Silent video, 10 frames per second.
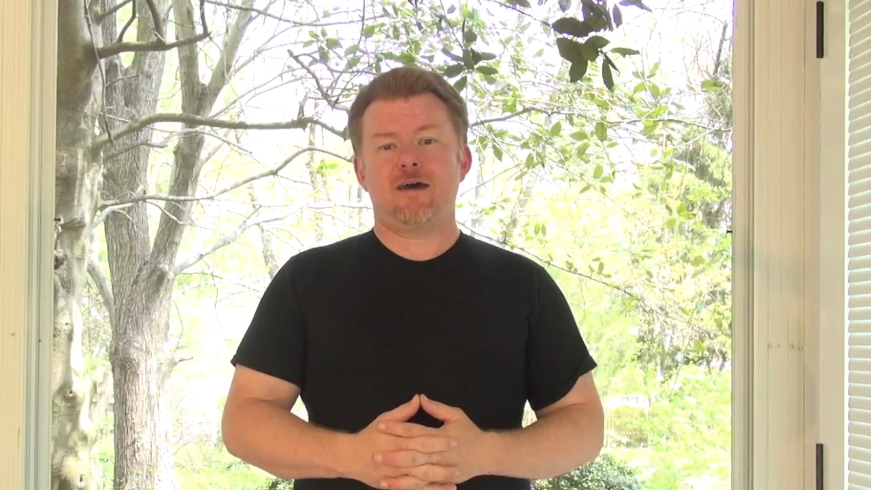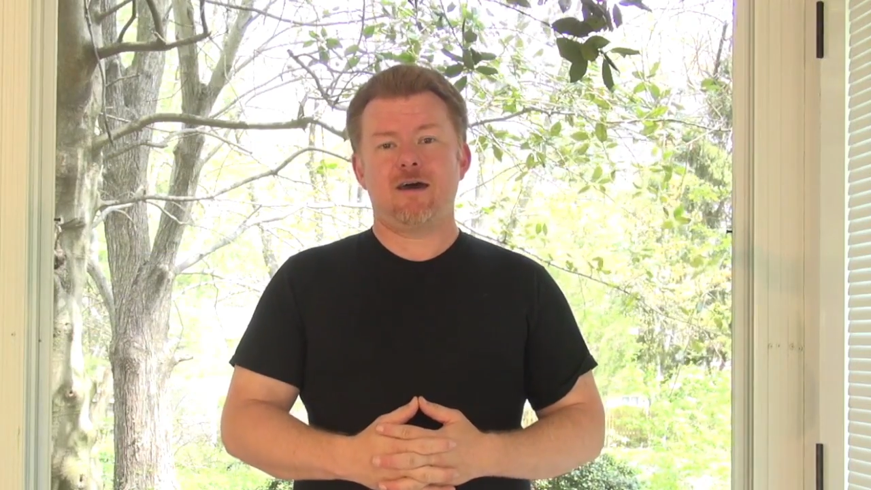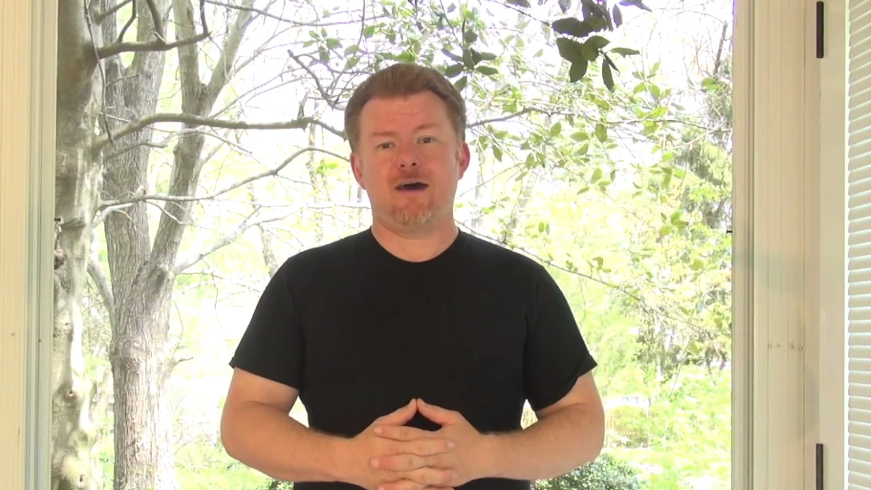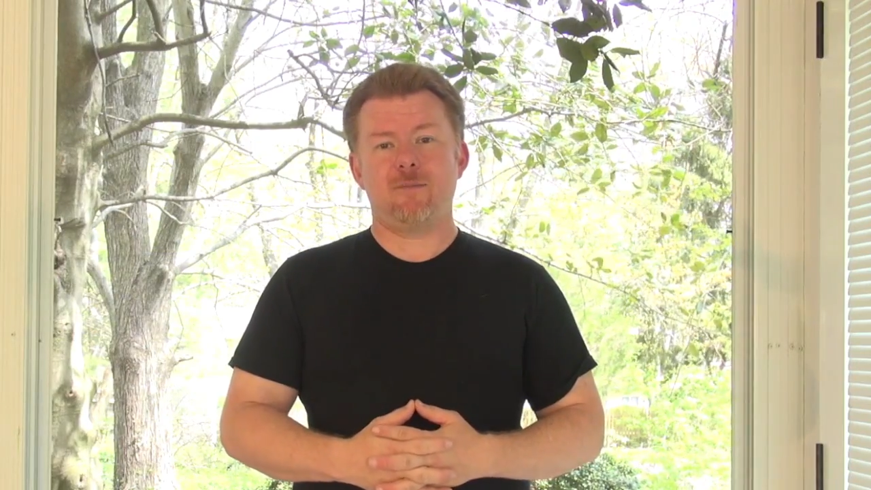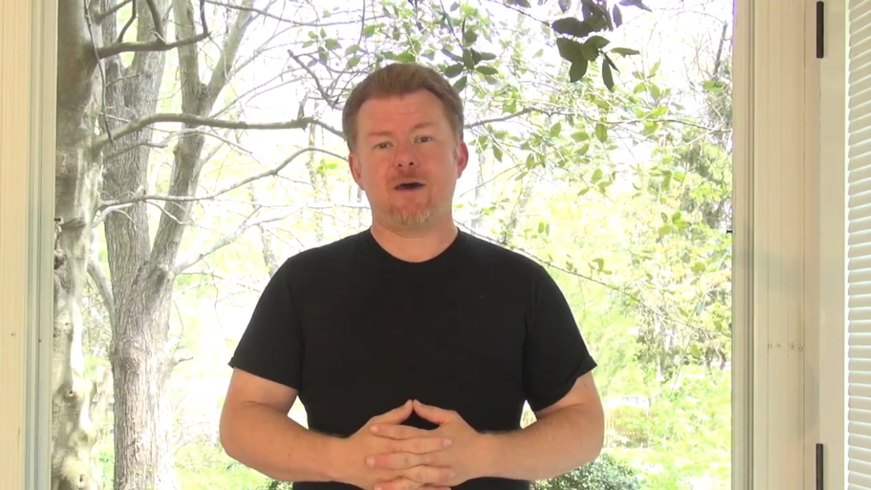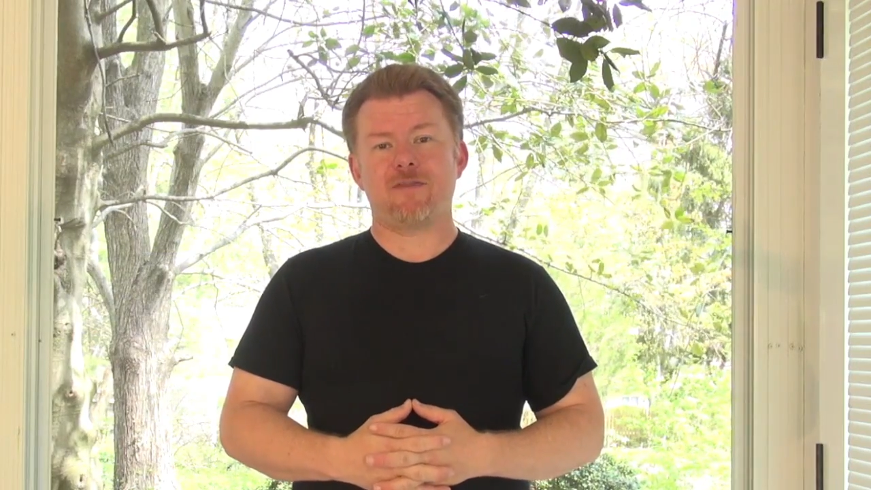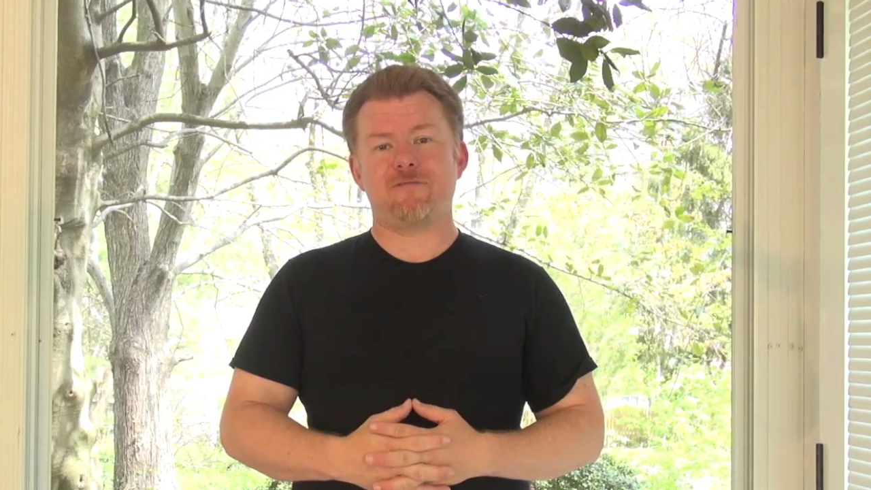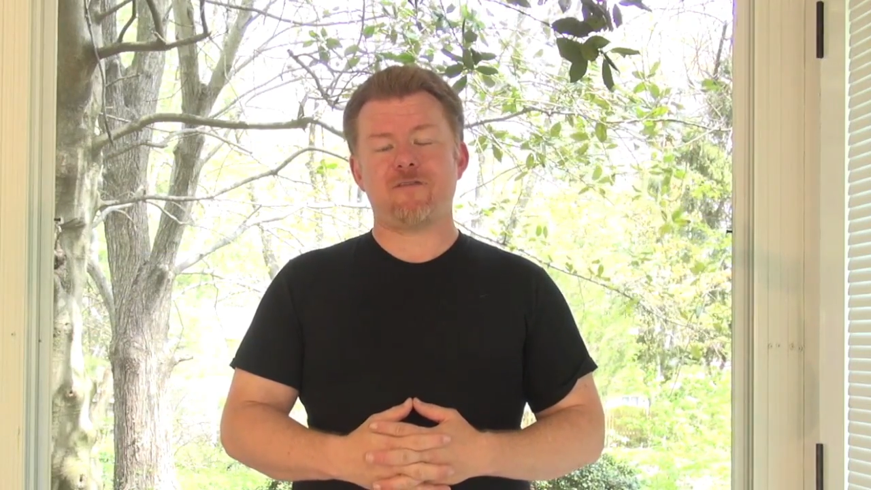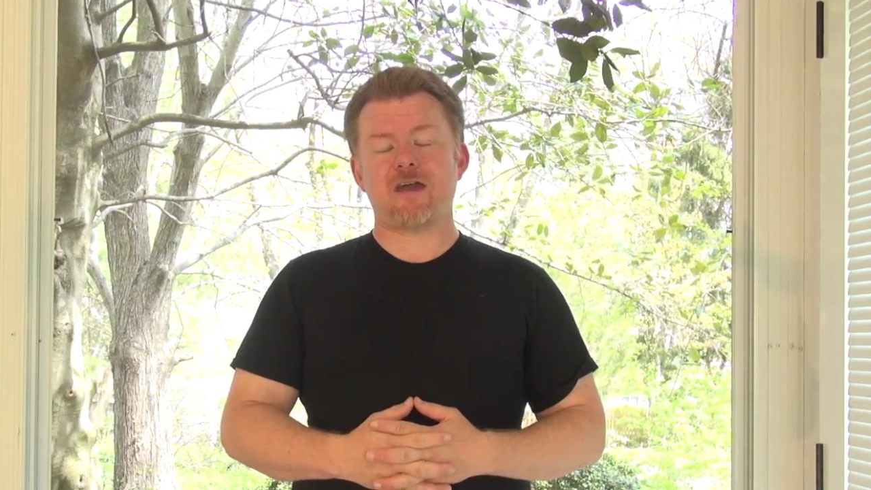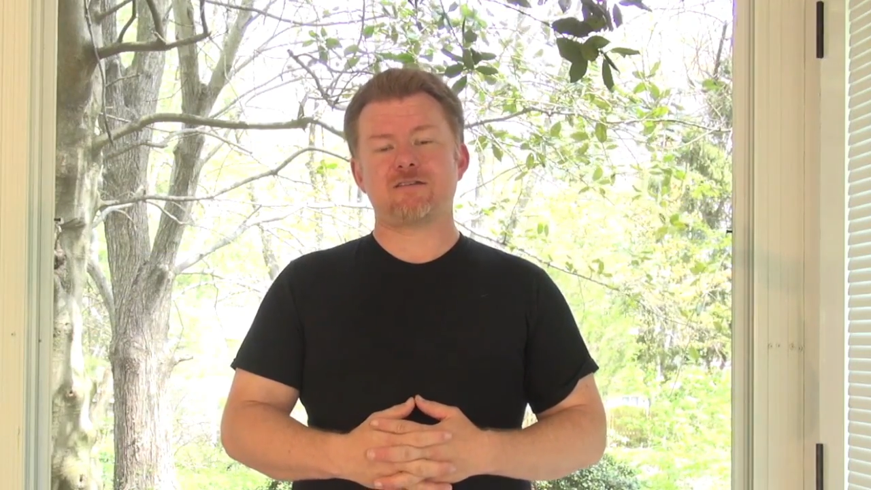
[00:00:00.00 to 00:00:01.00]
about the
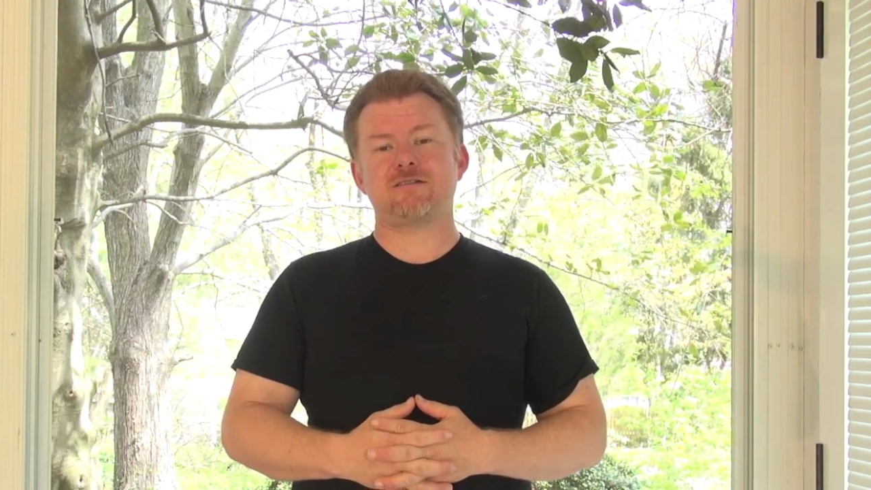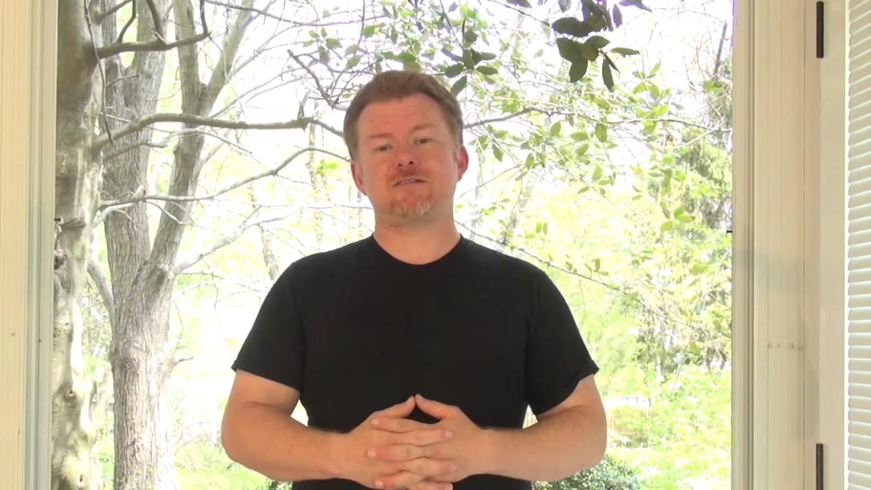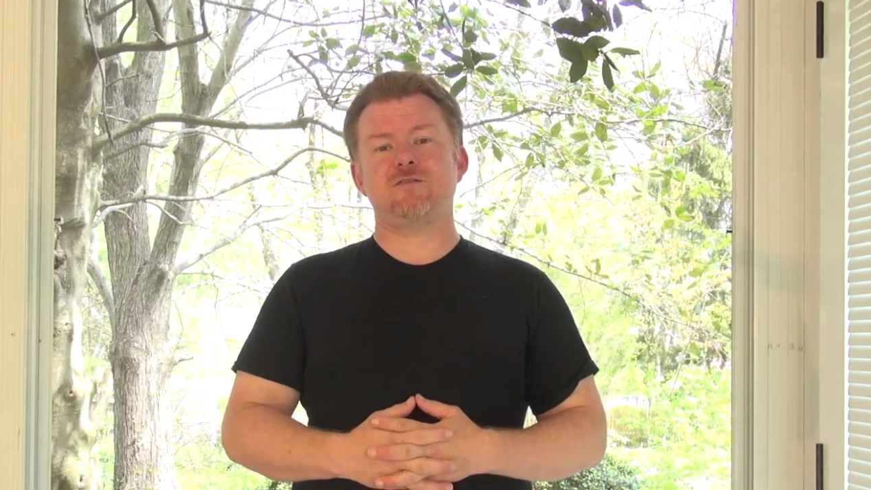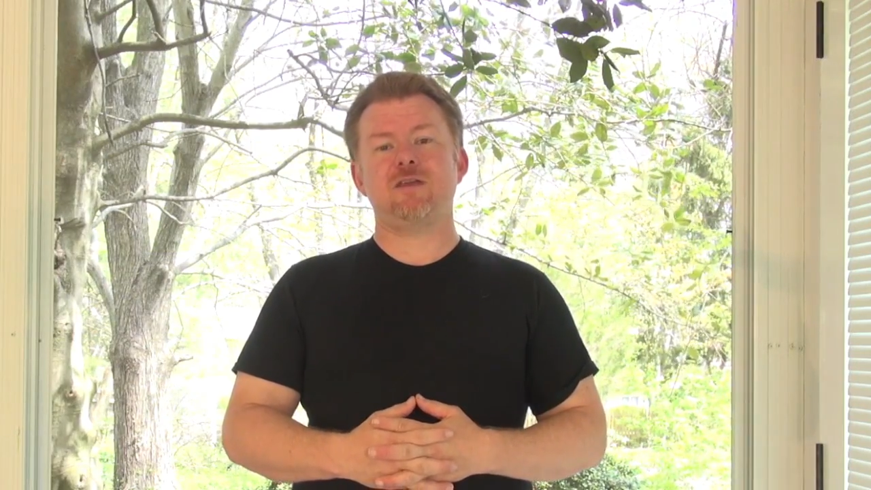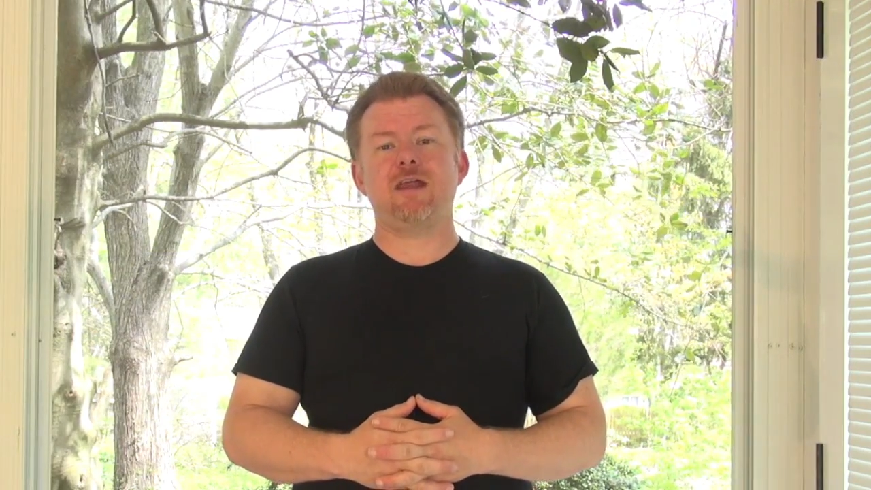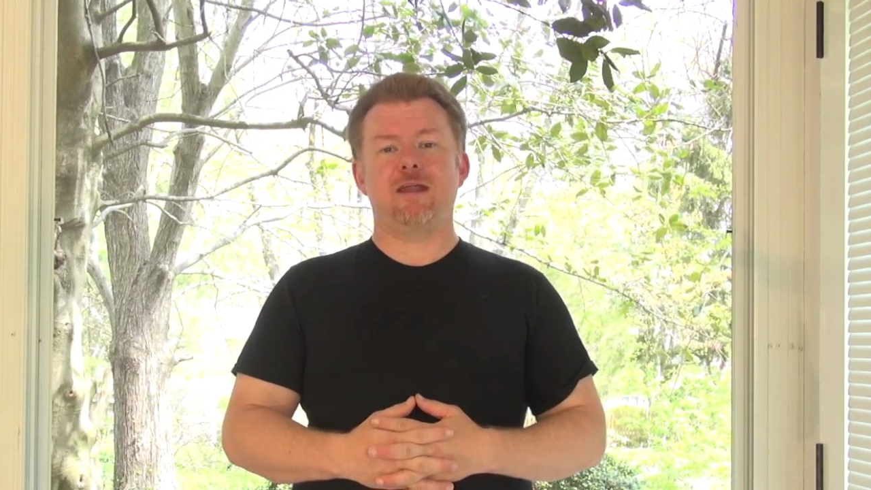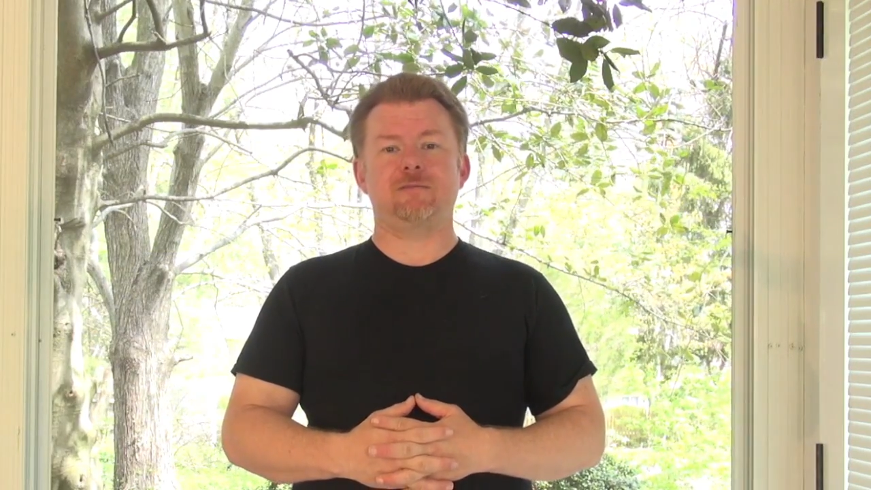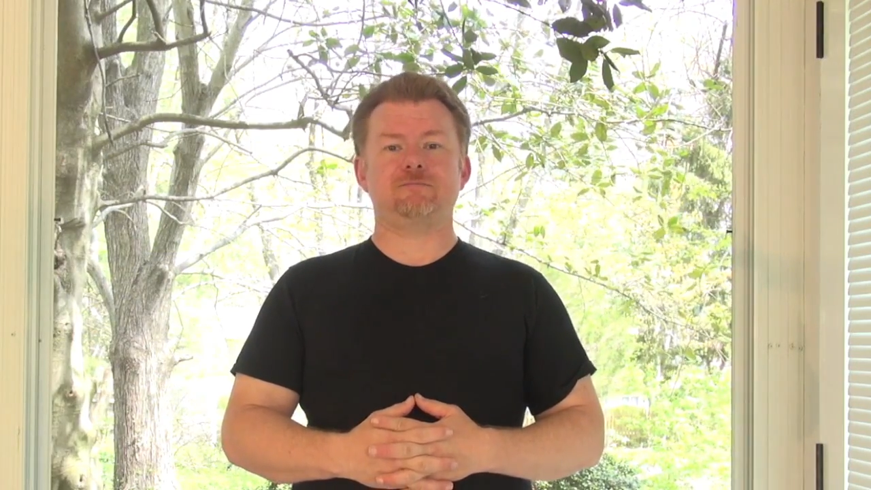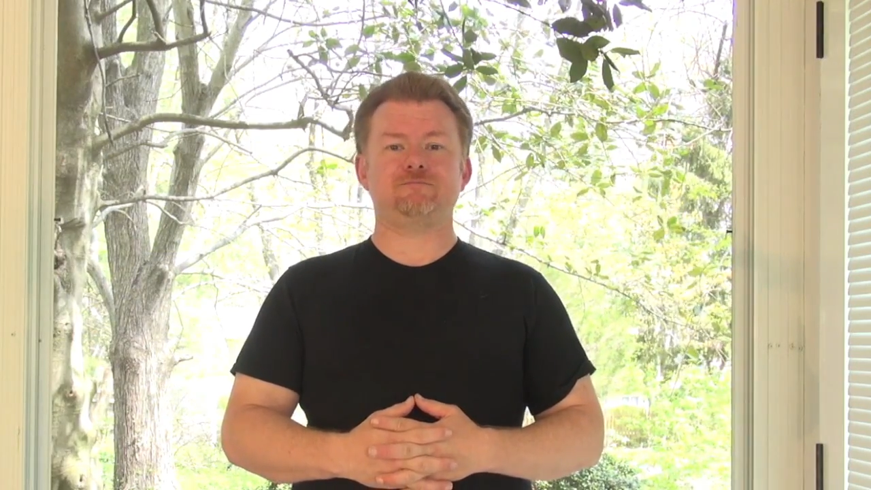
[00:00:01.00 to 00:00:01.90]
fascists who did it.